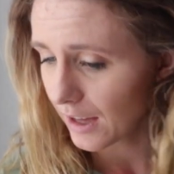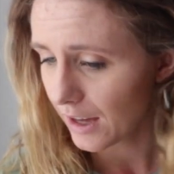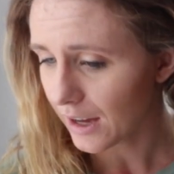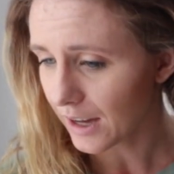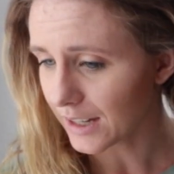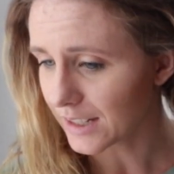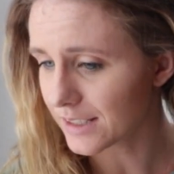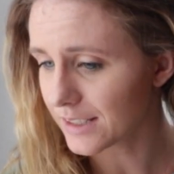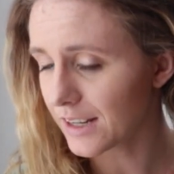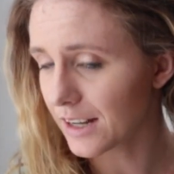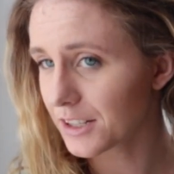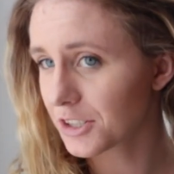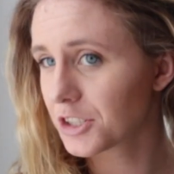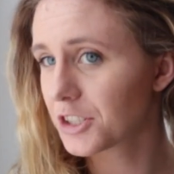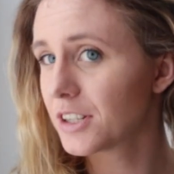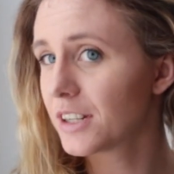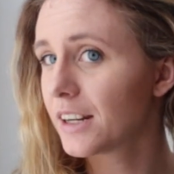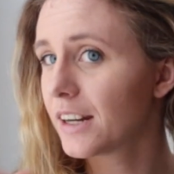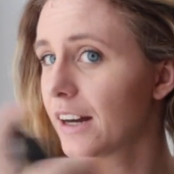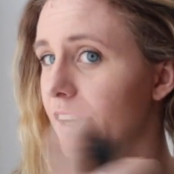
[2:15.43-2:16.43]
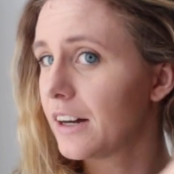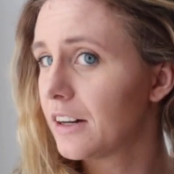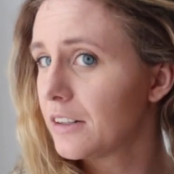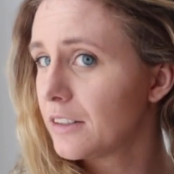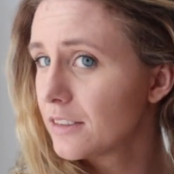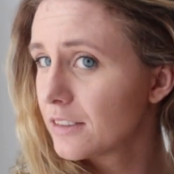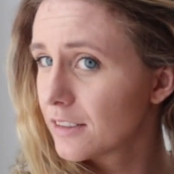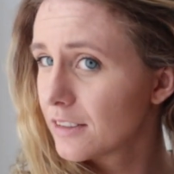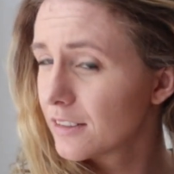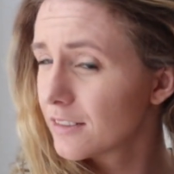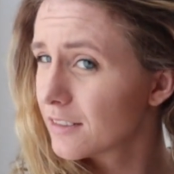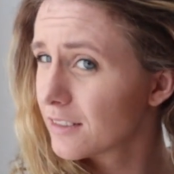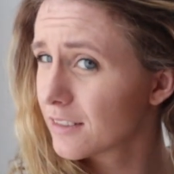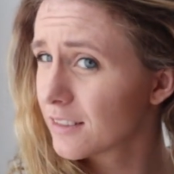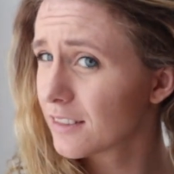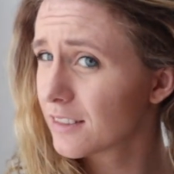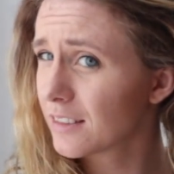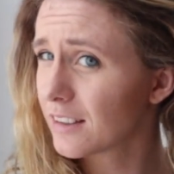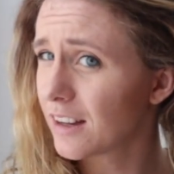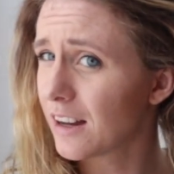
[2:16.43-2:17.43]
I section it out,
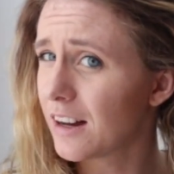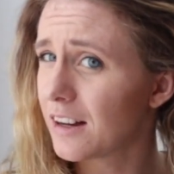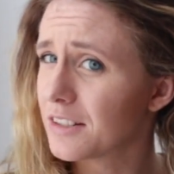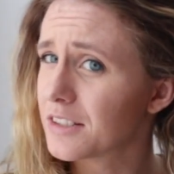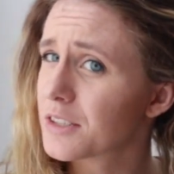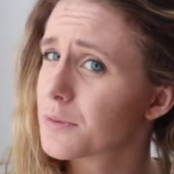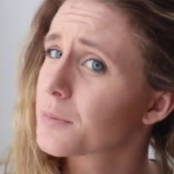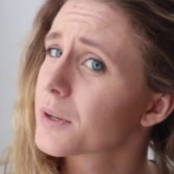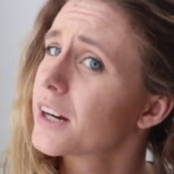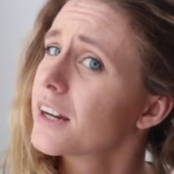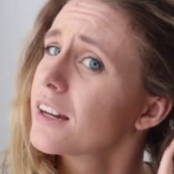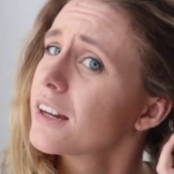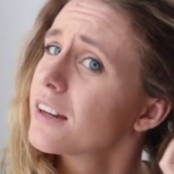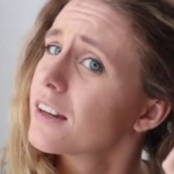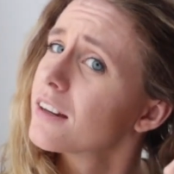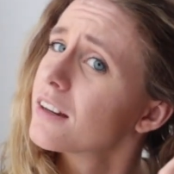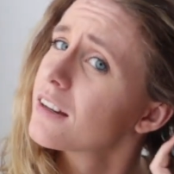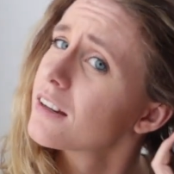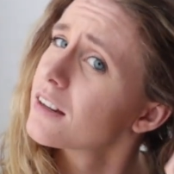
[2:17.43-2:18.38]
I'll spray